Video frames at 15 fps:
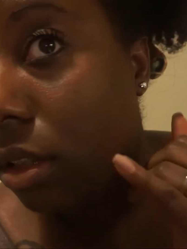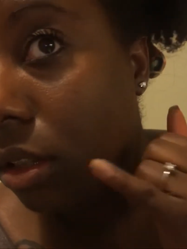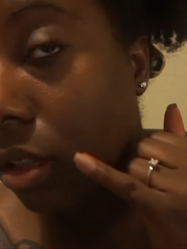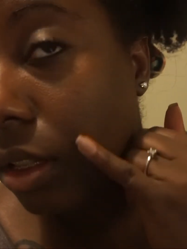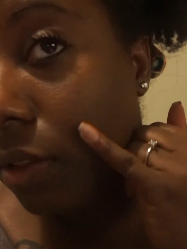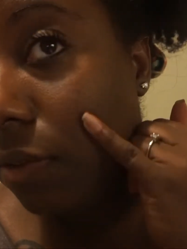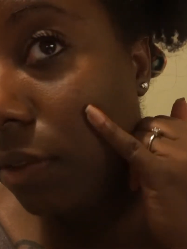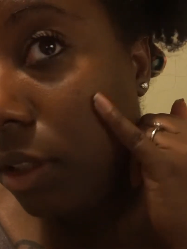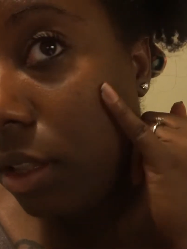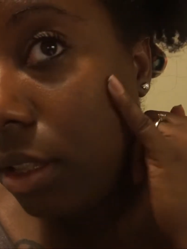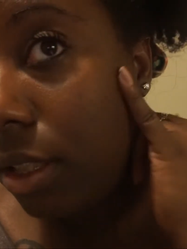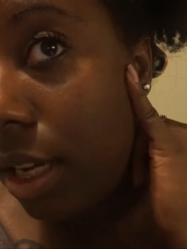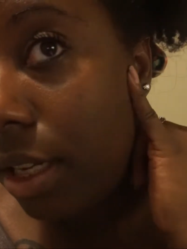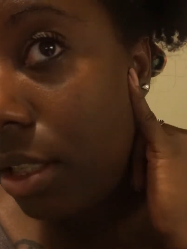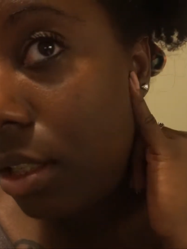This
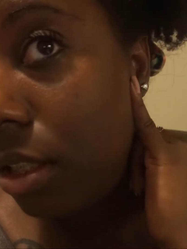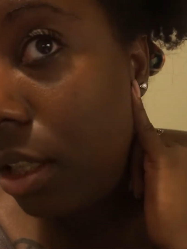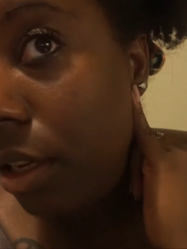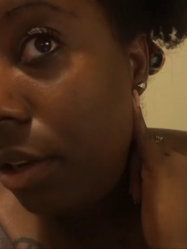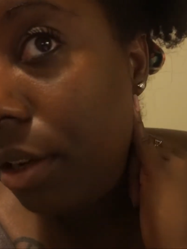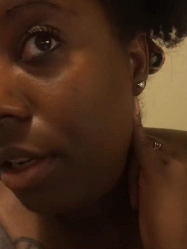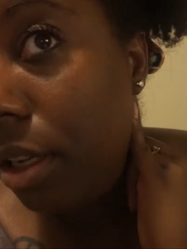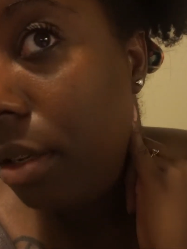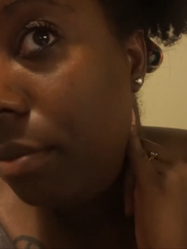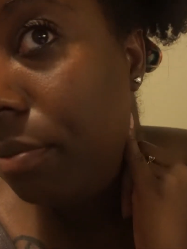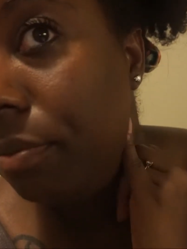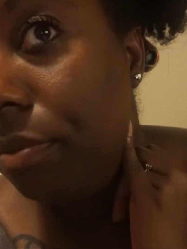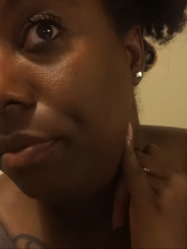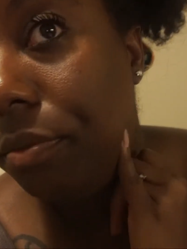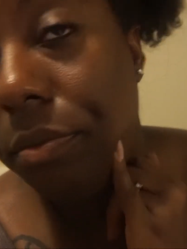side is clearing up
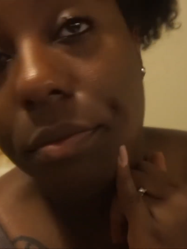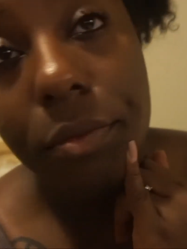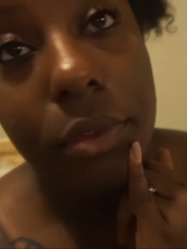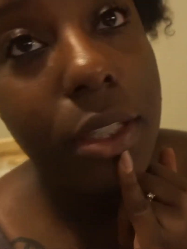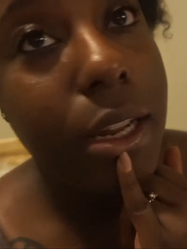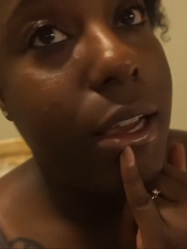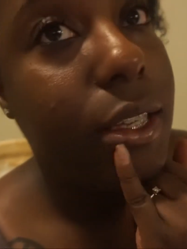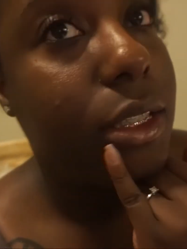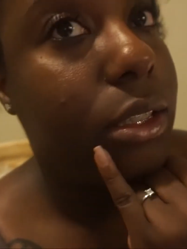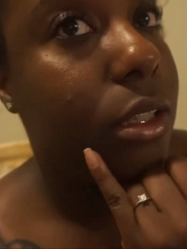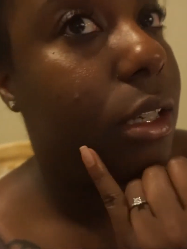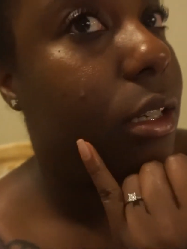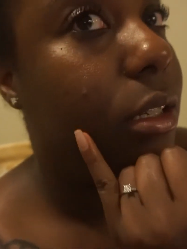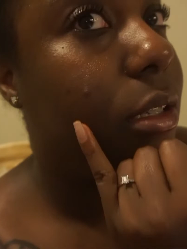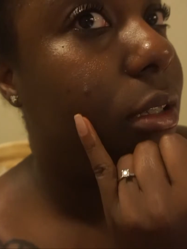
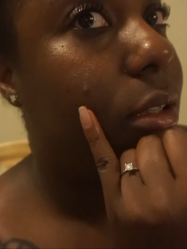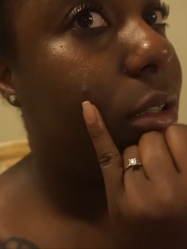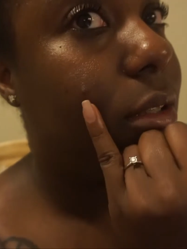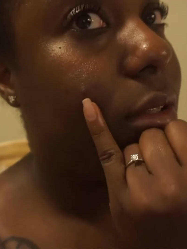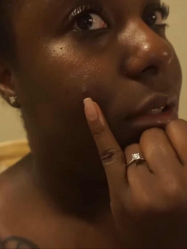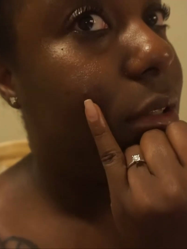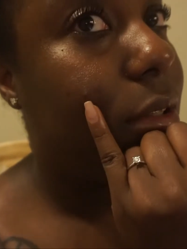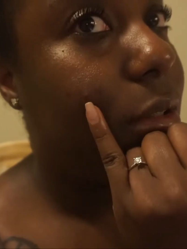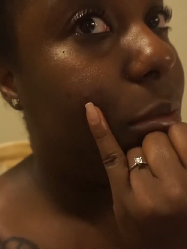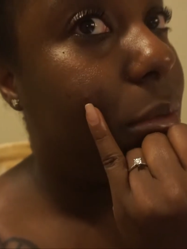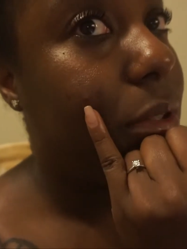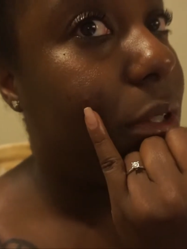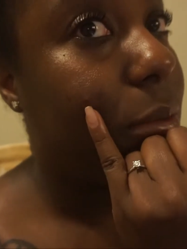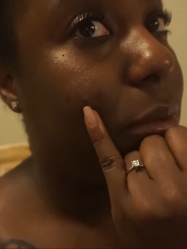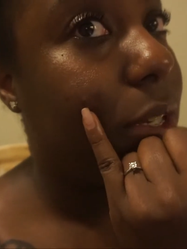nicely,
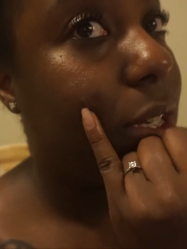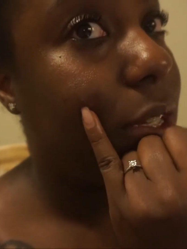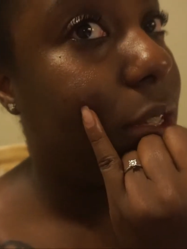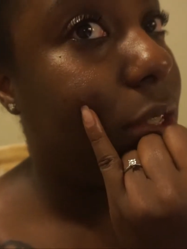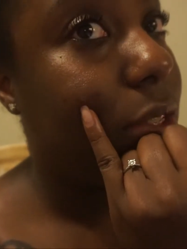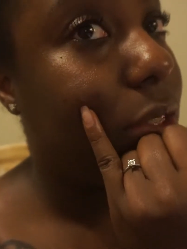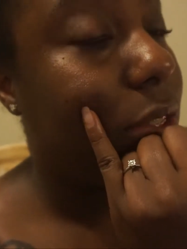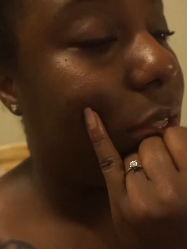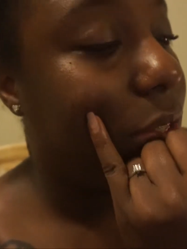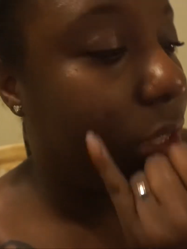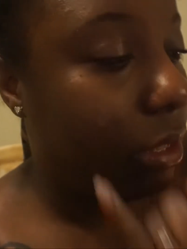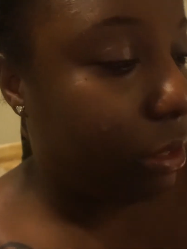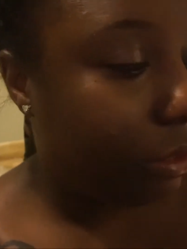but then we got this here.